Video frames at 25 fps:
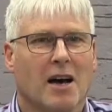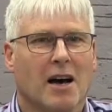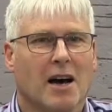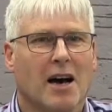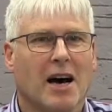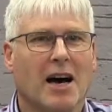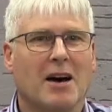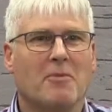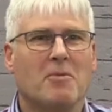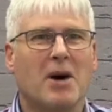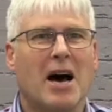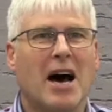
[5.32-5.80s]

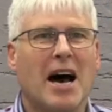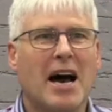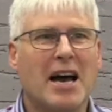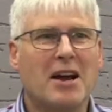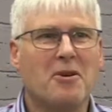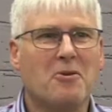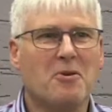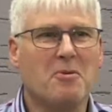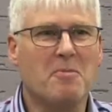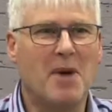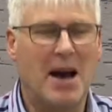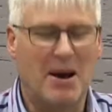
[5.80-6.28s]
I
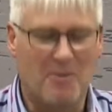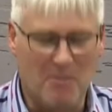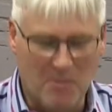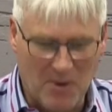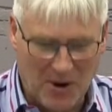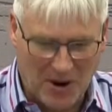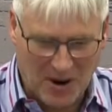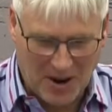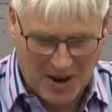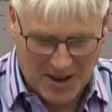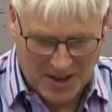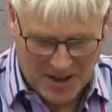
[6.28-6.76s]

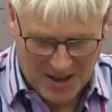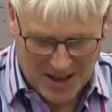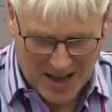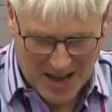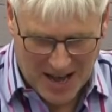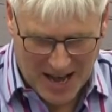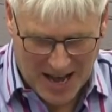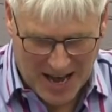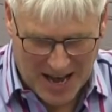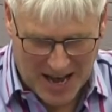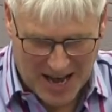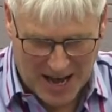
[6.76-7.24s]
remember
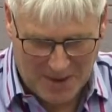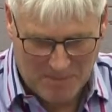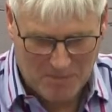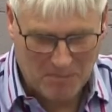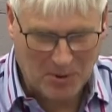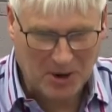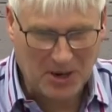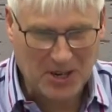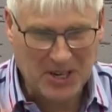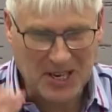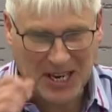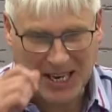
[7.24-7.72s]
a
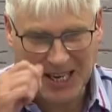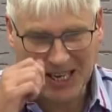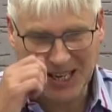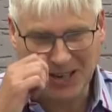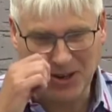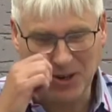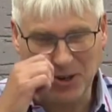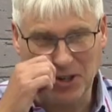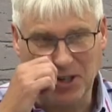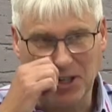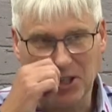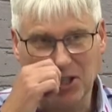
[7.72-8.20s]

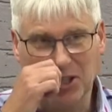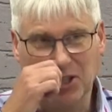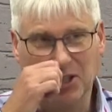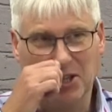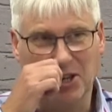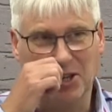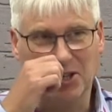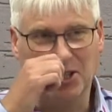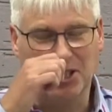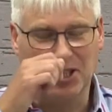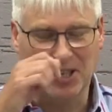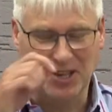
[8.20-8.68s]
particular
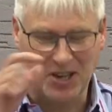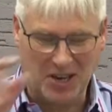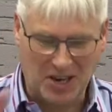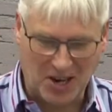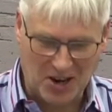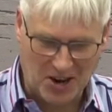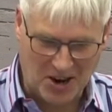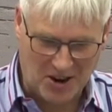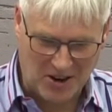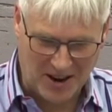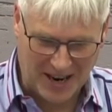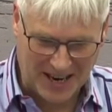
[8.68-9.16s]
discussion
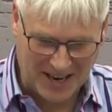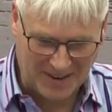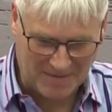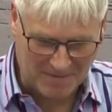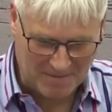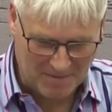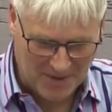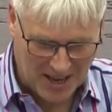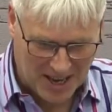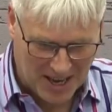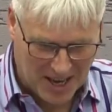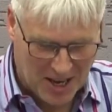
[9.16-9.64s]
occurring
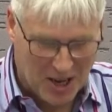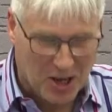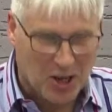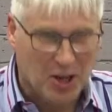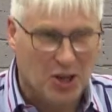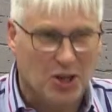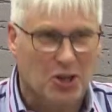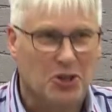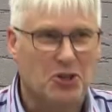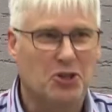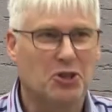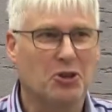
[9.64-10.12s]

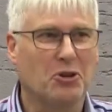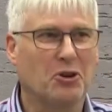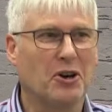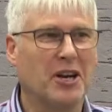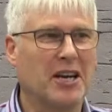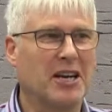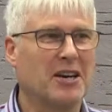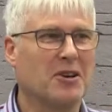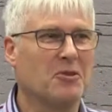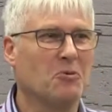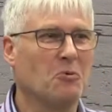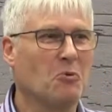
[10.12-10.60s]

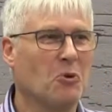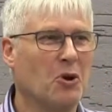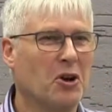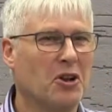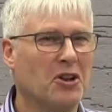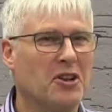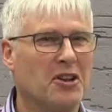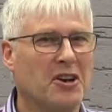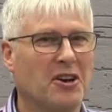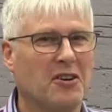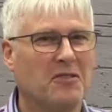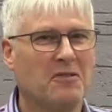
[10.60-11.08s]
during
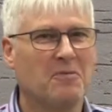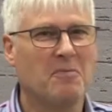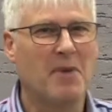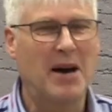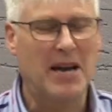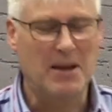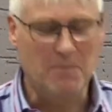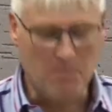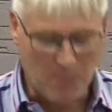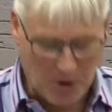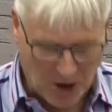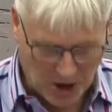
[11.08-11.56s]
one of
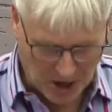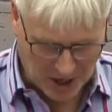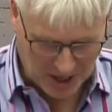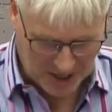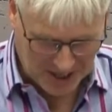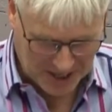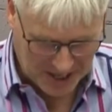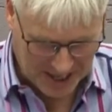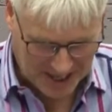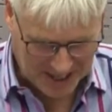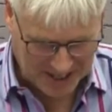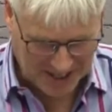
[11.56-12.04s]
my
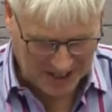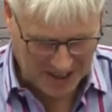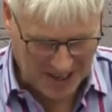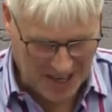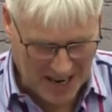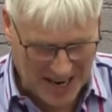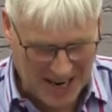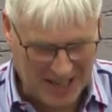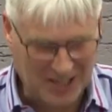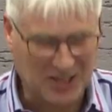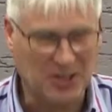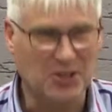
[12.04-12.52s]
politics
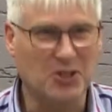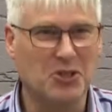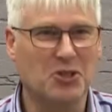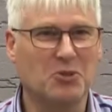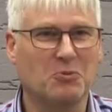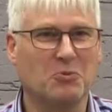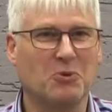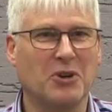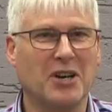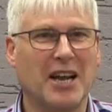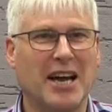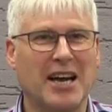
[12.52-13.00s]
classes
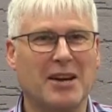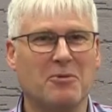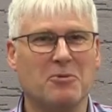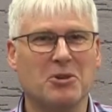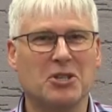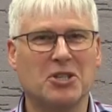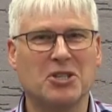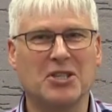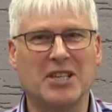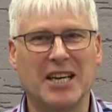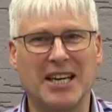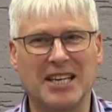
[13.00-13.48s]
when I
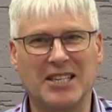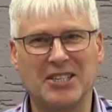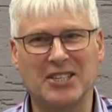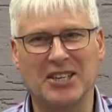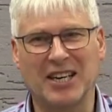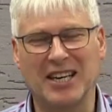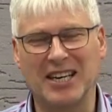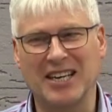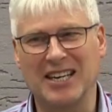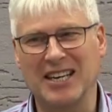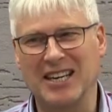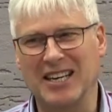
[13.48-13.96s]
was
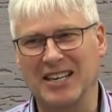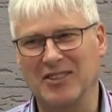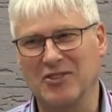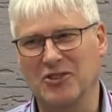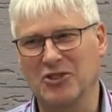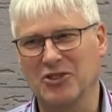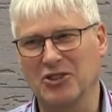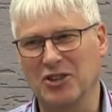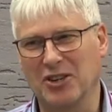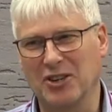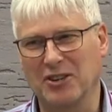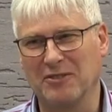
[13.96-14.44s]
teaching in
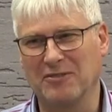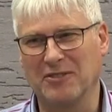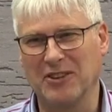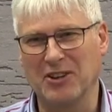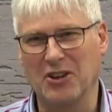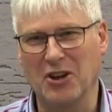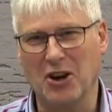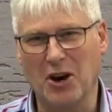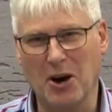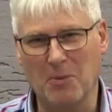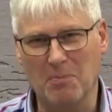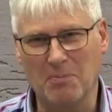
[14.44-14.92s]

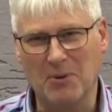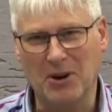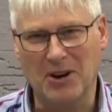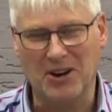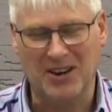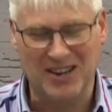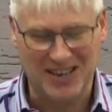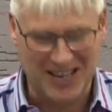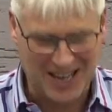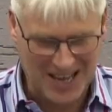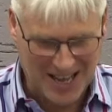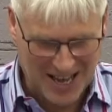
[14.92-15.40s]
Sullivan
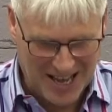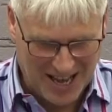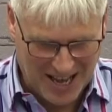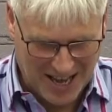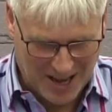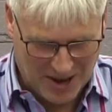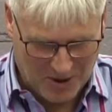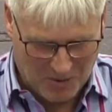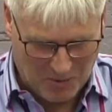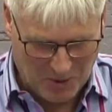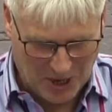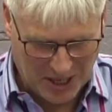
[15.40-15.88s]
Upper,
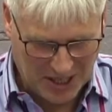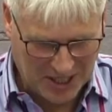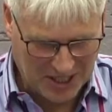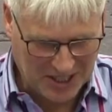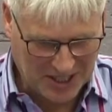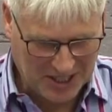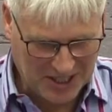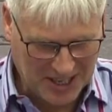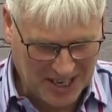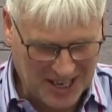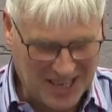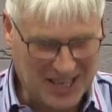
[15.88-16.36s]

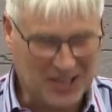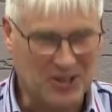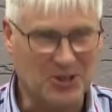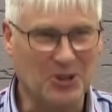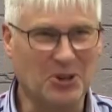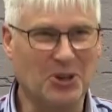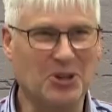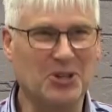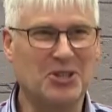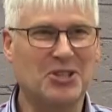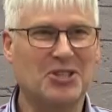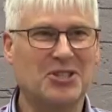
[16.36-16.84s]
which
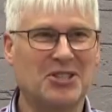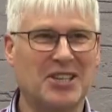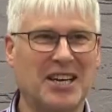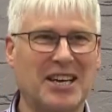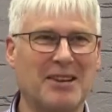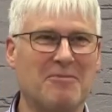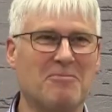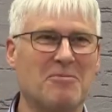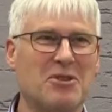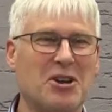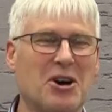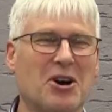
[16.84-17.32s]
does
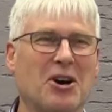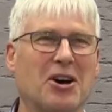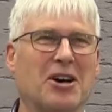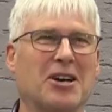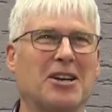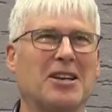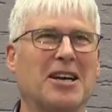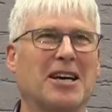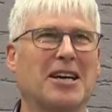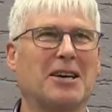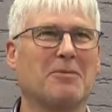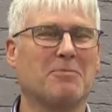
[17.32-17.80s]
seem now
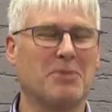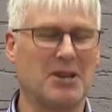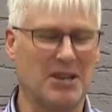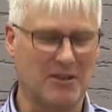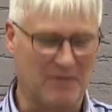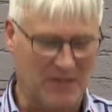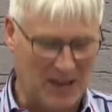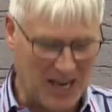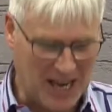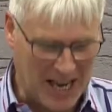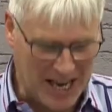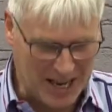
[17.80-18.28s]
like a bit
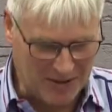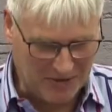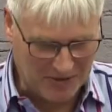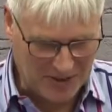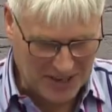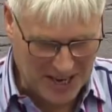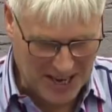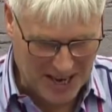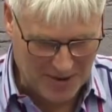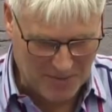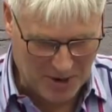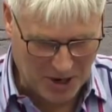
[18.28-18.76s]
of a
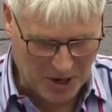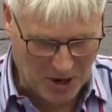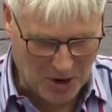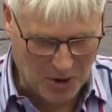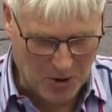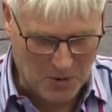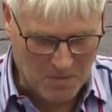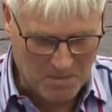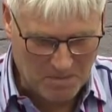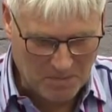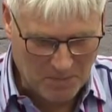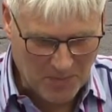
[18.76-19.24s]
lifetime
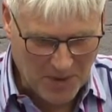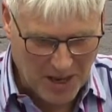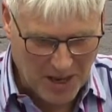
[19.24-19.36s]
ago.